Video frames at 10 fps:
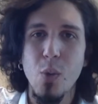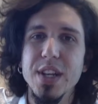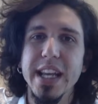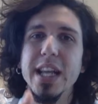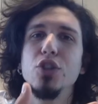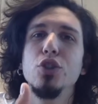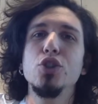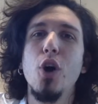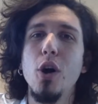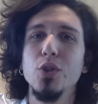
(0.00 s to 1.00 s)
where they can actually
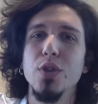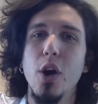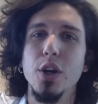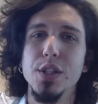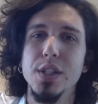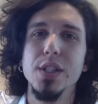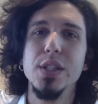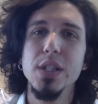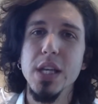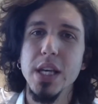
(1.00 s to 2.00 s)
talk to the artist and
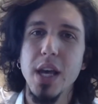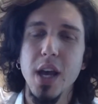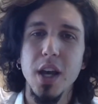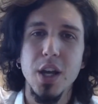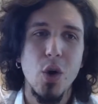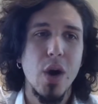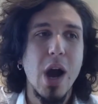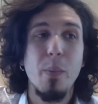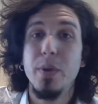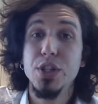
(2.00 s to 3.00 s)
see,
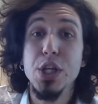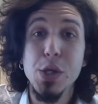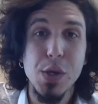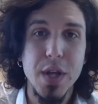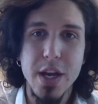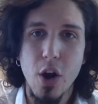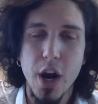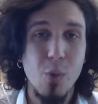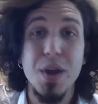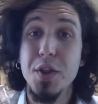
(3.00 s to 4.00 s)
how particular they
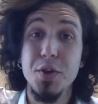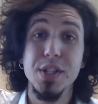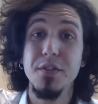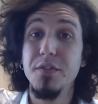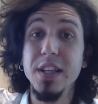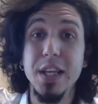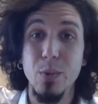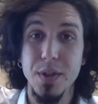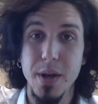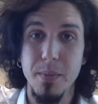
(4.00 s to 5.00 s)
are and whether there is a feeling
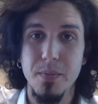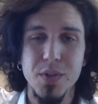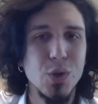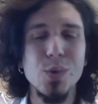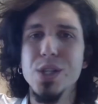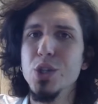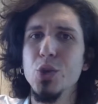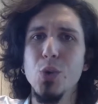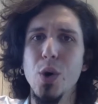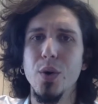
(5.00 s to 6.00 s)
with them. So
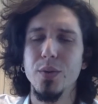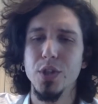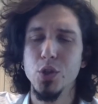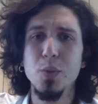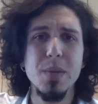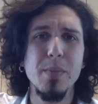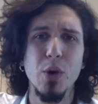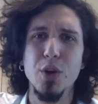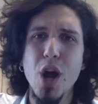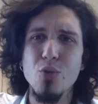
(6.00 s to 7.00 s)
tattooed people
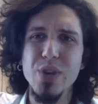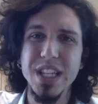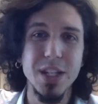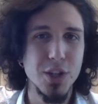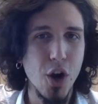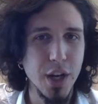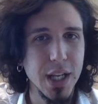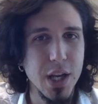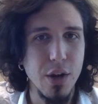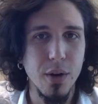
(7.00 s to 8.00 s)
are not really the
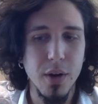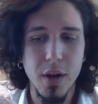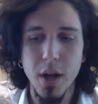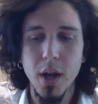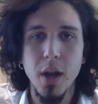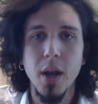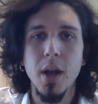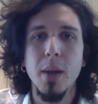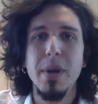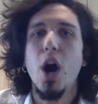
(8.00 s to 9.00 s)
target here.
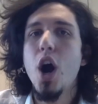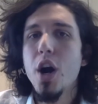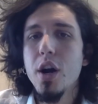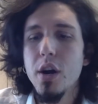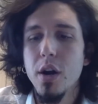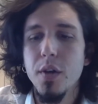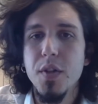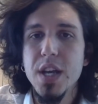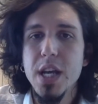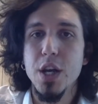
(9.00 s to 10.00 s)
But are
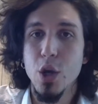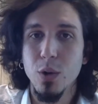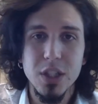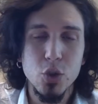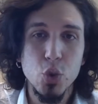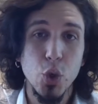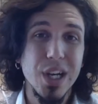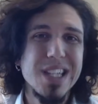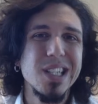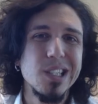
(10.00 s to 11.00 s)
the non-tattooed or
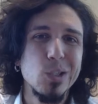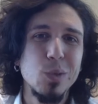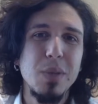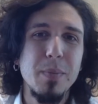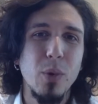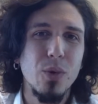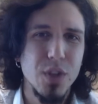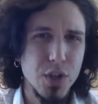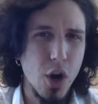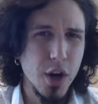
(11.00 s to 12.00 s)
little tattooed people
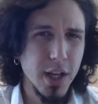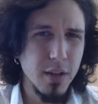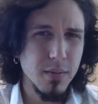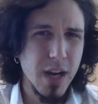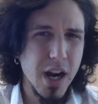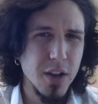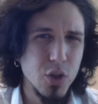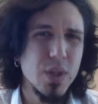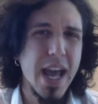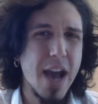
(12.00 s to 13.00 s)
the target?
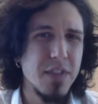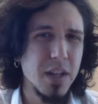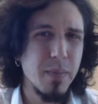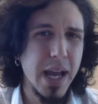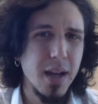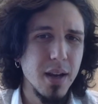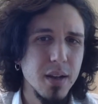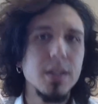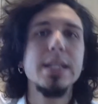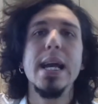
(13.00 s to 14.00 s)
Do they have that pain?
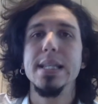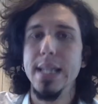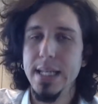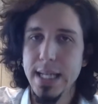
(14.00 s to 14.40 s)
Yes, they